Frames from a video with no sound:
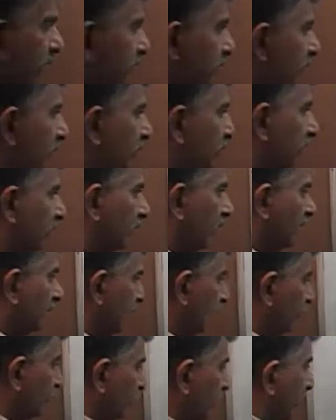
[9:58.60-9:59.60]
unit to the right.
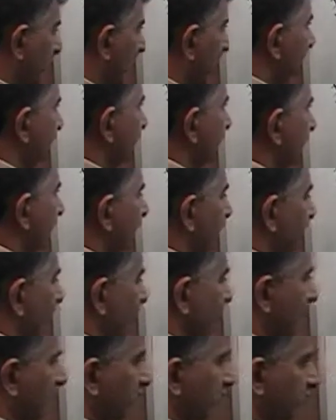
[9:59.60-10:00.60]
Let's talk about the shift
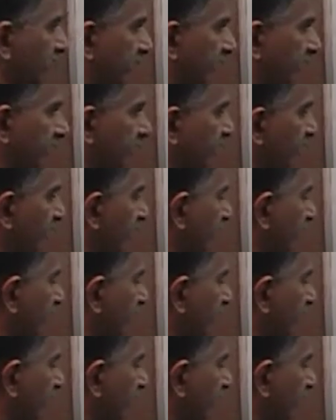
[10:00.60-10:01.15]
right now. We're done with this